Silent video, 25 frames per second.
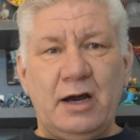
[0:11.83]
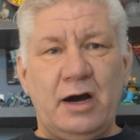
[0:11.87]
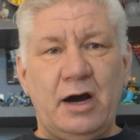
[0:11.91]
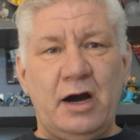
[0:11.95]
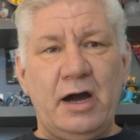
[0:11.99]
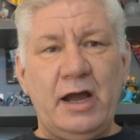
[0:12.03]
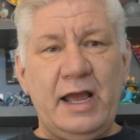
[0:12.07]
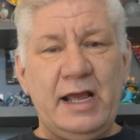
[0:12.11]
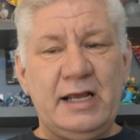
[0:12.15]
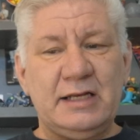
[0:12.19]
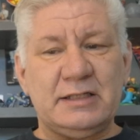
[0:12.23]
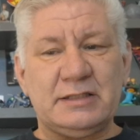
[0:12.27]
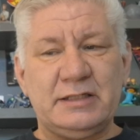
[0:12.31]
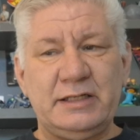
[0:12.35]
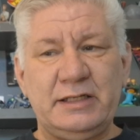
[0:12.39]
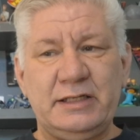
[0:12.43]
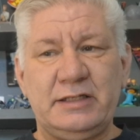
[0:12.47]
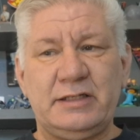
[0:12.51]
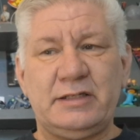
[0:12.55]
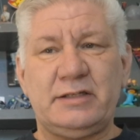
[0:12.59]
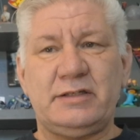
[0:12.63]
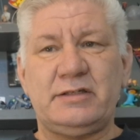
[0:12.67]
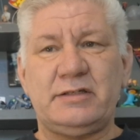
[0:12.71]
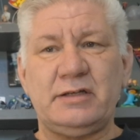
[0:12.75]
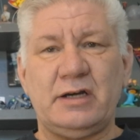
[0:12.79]

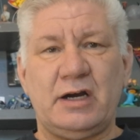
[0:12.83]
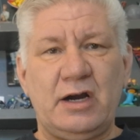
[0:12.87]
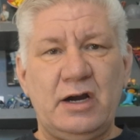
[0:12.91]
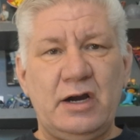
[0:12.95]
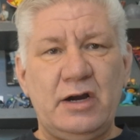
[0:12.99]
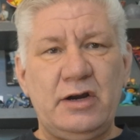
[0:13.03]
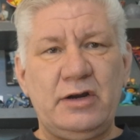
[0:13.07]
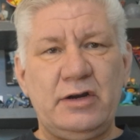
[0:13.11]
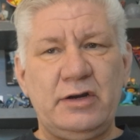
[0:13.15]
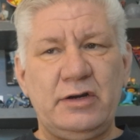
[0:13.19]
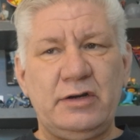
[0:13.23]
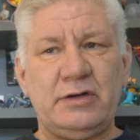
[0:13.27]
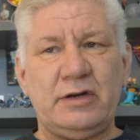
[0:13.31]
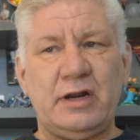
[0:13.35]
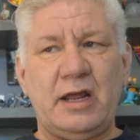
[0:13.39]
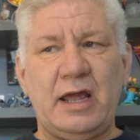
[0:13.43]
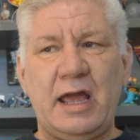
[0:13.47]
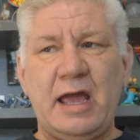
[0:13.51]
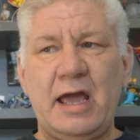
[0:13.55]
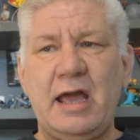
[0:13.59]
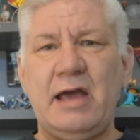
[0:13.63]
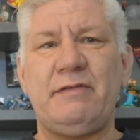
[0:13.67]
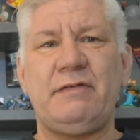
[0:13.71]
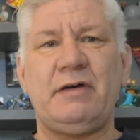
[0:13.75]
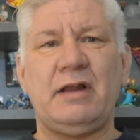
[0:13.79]
actually don't
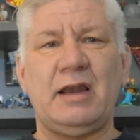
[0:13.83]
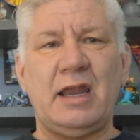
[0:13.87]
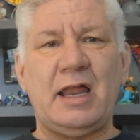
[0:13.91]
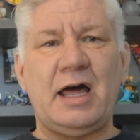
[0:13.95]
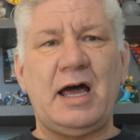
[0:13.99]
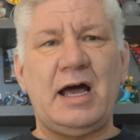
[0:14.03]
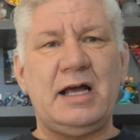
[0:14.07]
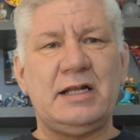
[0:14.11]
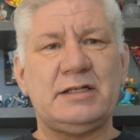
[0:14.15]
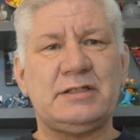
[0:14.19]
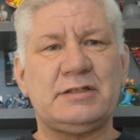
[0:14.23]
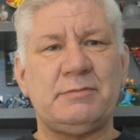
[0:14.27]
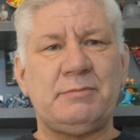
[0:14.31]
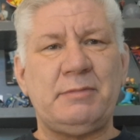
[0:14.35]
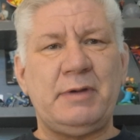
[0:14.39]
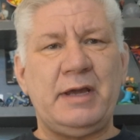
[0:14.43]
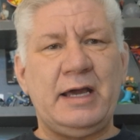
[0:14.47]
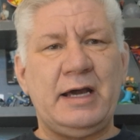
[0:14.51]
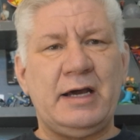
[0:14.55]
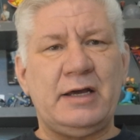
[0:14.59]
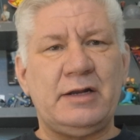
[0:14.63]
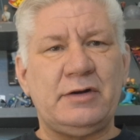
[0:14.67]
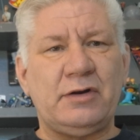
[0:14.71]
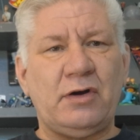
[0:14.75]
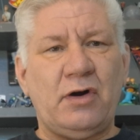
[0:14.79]
have a large
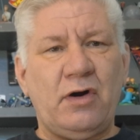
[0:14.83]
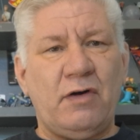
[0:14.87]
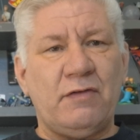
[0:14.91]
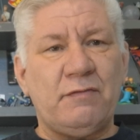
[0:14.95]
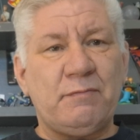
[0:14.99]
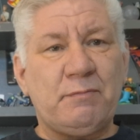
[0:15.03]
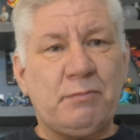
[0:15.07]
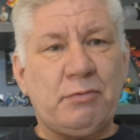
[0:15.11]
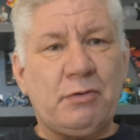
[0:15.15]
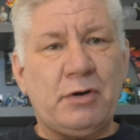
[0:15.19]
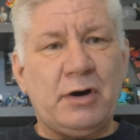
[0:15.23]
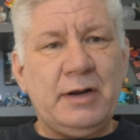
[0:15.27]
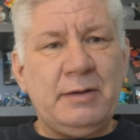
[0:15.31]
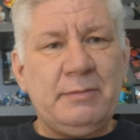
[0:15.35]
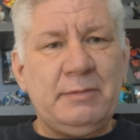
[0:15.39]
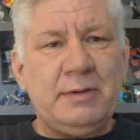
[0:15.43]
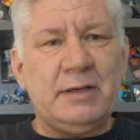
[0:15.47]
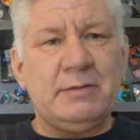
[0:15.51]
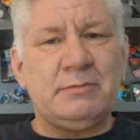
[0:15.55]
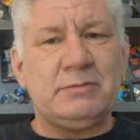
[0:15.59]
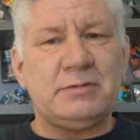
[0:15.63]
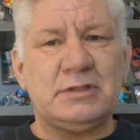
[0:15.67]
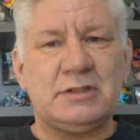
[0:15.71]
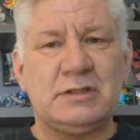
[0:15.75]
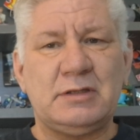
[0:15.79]
amount of
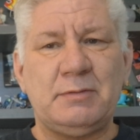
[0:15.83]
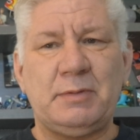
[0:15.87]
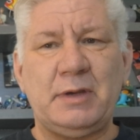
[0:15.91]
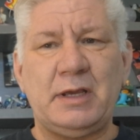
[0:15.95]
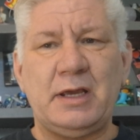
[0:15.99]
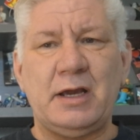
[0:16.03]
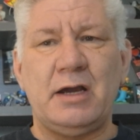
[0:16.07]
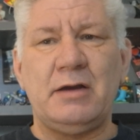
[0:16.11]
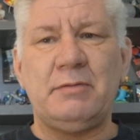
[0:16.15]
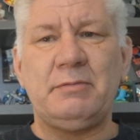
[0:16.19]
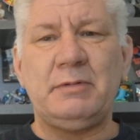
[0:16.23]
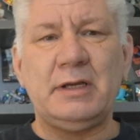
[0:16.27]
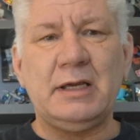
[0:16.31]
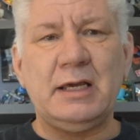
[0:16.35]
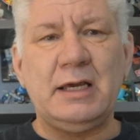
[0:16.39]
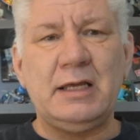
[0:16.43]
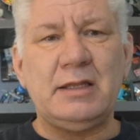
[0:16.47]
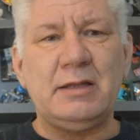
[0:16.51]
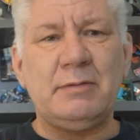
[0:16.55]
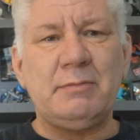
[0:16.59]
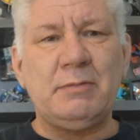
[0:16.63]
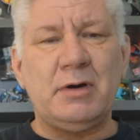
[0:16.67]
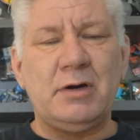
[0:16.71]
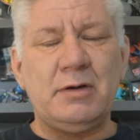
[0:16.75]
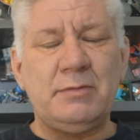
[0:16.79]
premiums to be opening
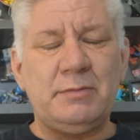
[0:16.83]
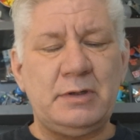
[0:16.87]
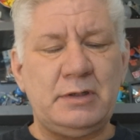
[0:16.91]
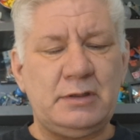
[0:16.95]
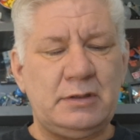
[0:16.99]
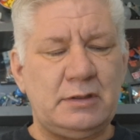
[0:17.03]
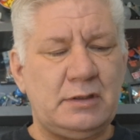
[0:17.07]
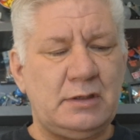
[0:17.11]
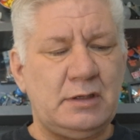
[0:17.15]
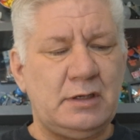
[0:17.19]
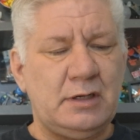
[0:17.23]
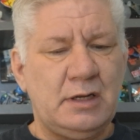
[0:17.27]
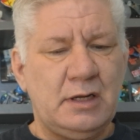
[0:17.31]
at the moment.